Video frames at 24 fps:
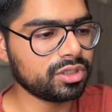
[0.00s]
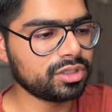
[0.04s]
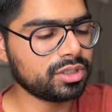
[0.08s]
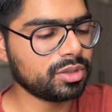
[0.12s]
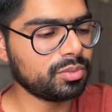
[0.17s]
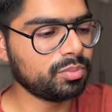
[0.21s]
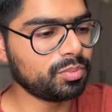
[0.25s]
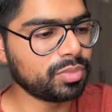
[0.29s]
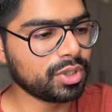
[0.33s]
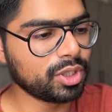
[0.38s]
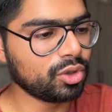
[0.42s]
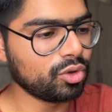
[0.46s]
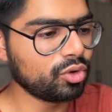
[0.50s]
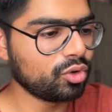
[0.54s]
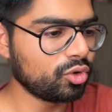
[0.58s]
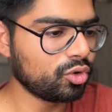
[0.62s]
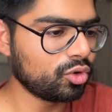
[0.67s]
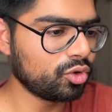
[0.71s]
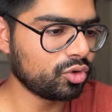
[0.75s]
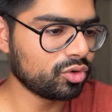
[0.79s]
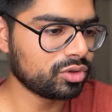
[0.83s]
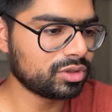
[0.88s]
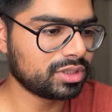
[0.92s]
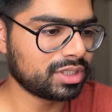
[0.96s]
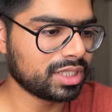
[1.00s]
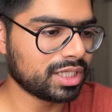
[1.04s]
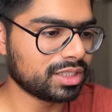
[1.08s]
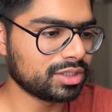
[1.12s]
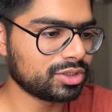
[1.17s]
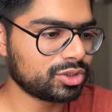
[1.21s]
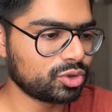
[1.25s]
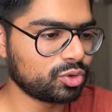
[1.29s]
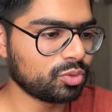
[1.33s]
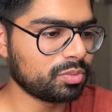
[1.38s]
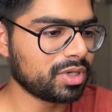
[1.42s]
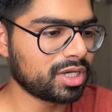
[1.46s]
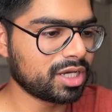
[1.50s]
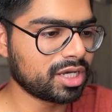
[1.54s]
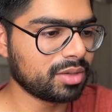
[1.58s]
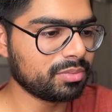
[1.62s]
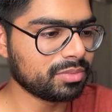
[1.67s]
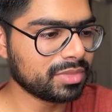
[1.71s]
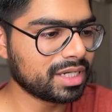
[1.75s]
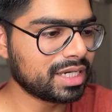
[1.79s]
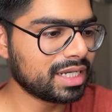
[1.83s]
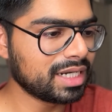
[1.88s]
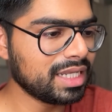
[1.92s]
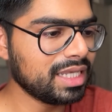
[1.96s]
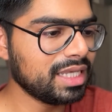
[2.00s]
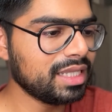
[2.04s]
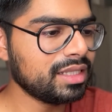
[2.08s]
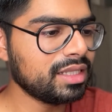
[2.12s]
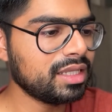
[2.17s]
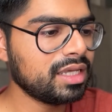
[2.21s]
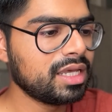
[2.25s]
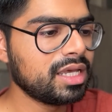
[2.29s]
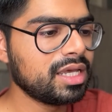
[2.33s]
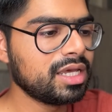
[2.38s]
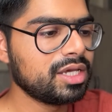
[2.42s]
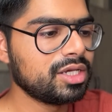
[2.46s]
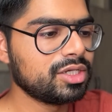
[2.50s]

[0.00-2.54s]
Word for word: the below things to become green